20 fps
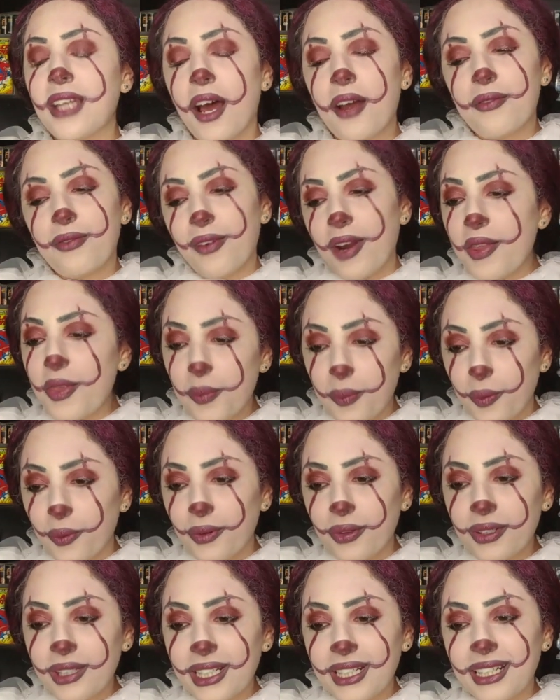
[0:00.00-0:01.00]
I've read the
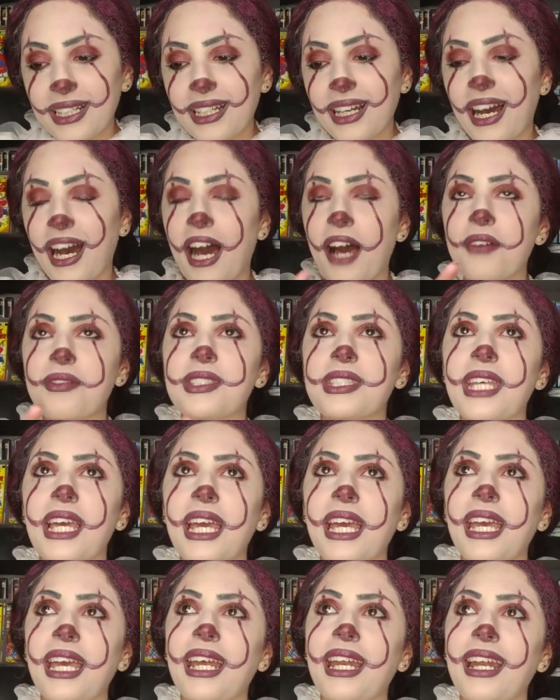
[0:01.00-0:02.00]
book. I've
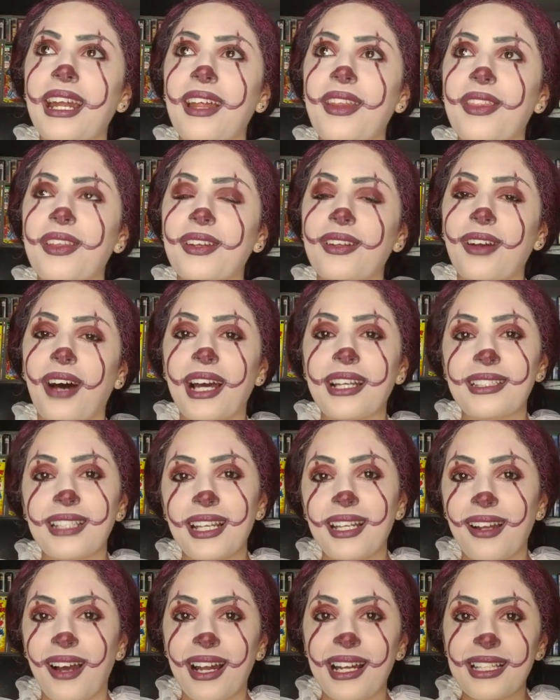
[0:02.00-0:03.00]
seen the
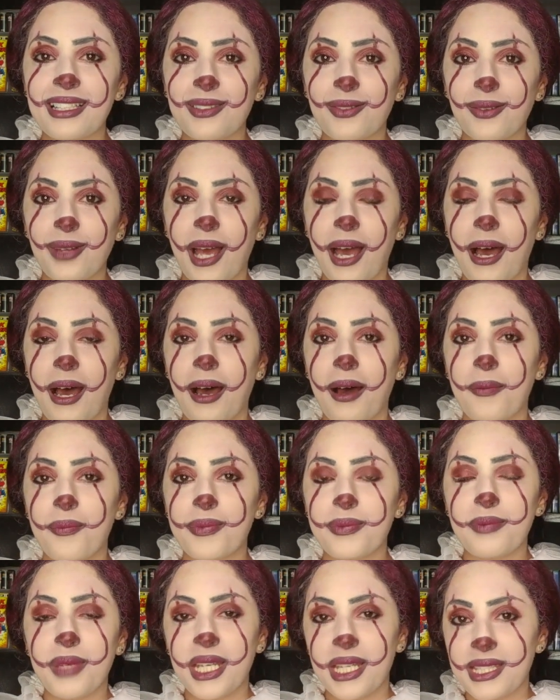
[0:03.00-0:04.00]
1990s
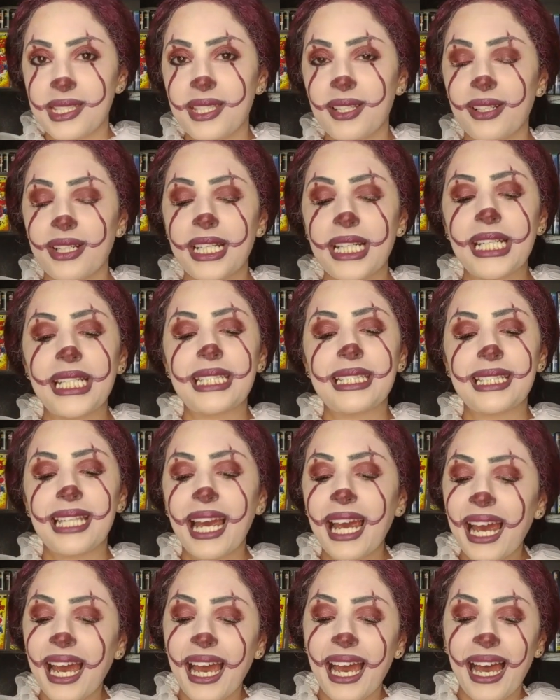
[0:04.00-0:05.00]

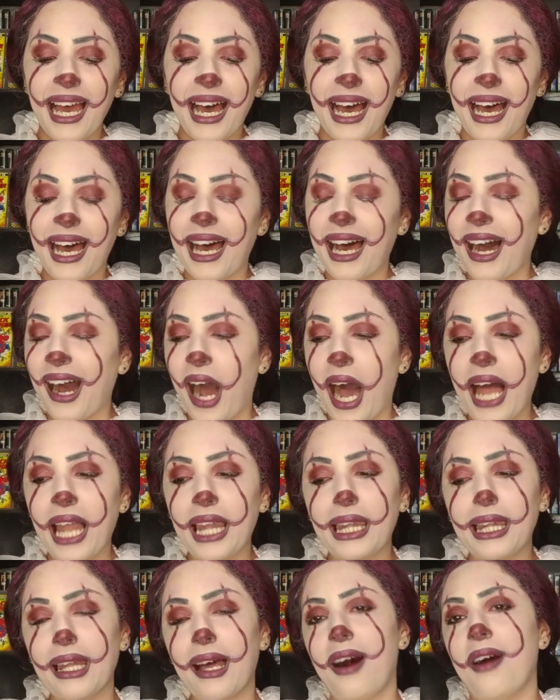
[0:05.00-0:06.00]
miniseries.
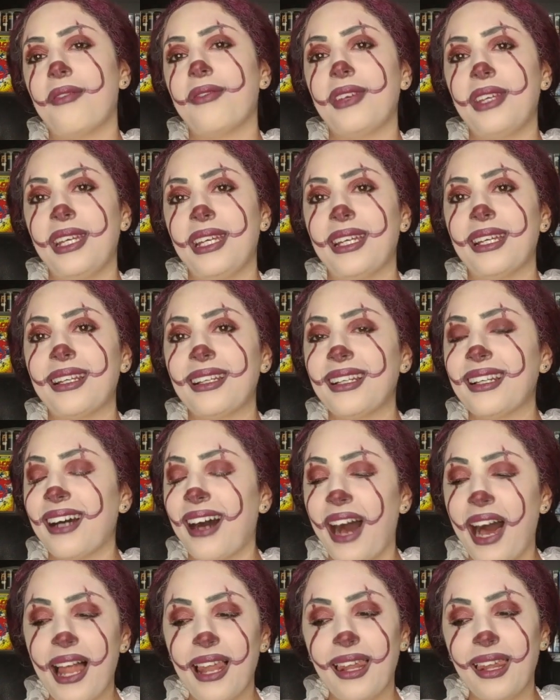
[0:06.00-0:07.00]
I love it.
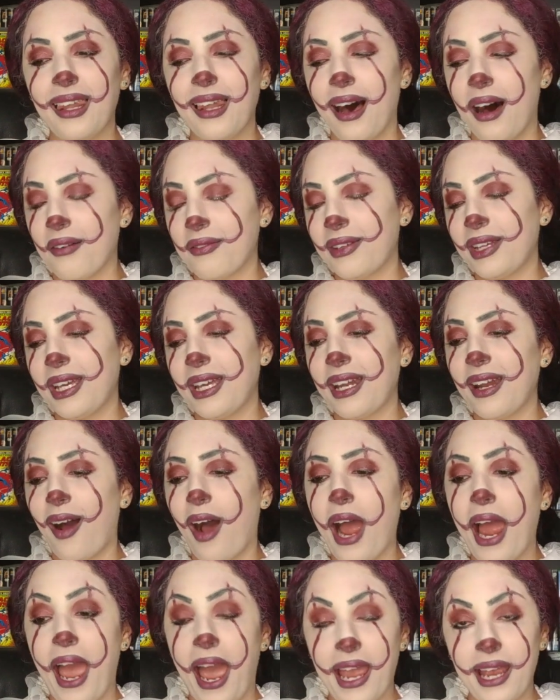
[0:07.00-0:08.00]
I love it.
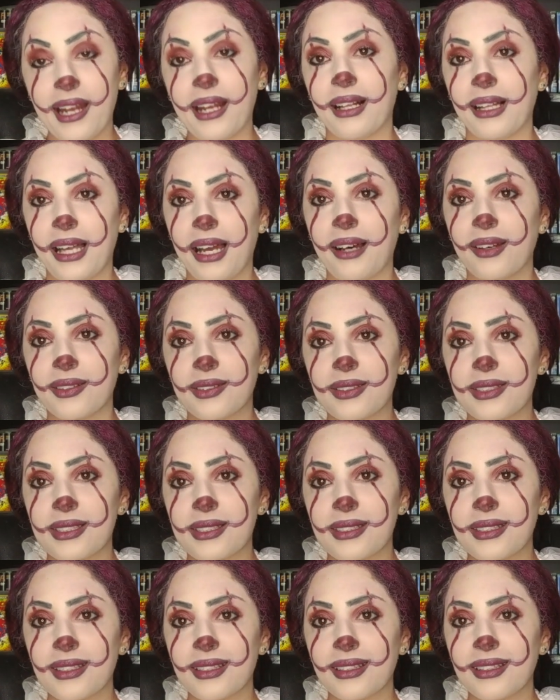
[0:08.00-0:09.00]
I hate
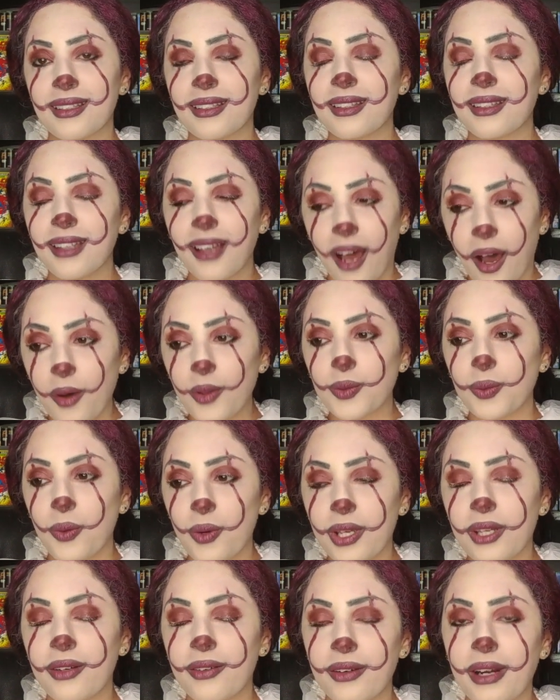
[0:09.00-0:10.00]
clowns. I was
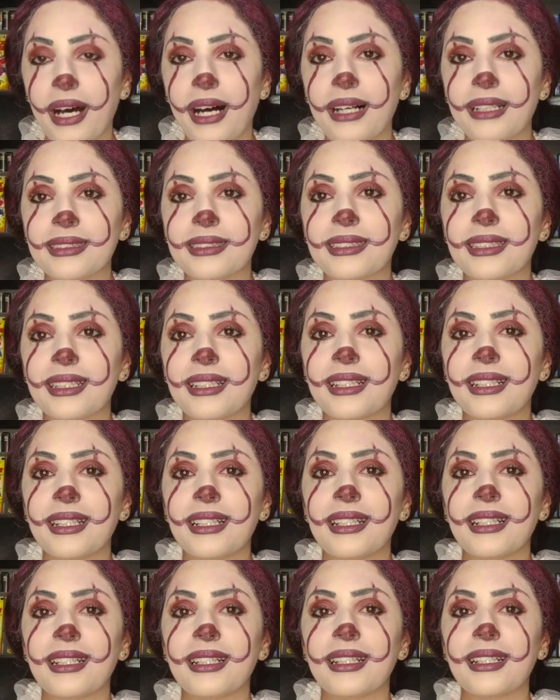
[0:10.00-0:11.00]
walking around
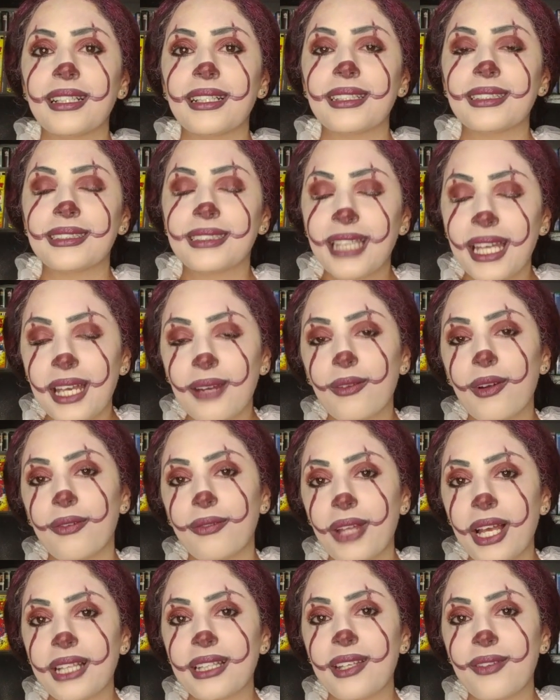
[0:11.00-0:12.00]
seeing
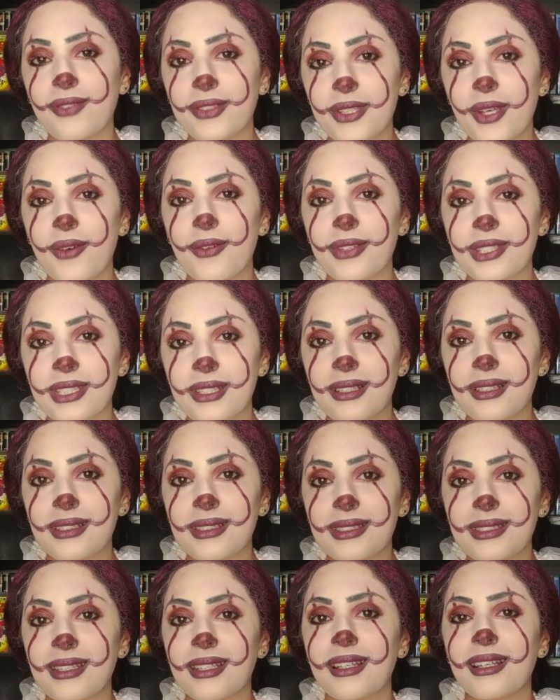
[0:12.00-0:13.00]
reflective
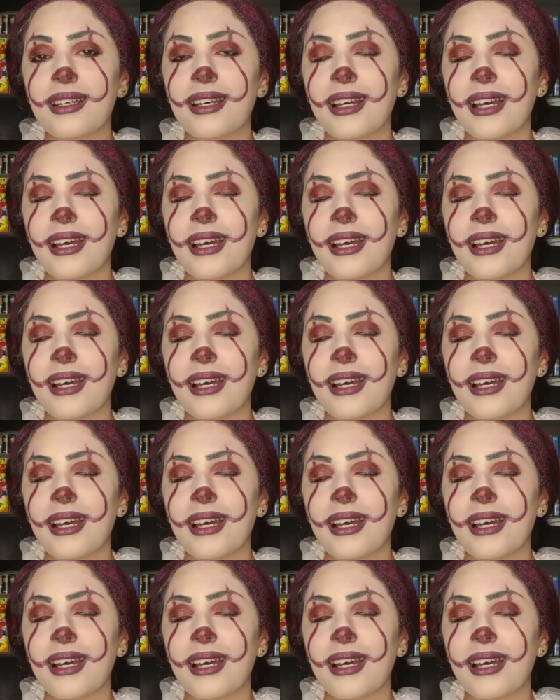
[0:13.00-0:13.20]
surfaces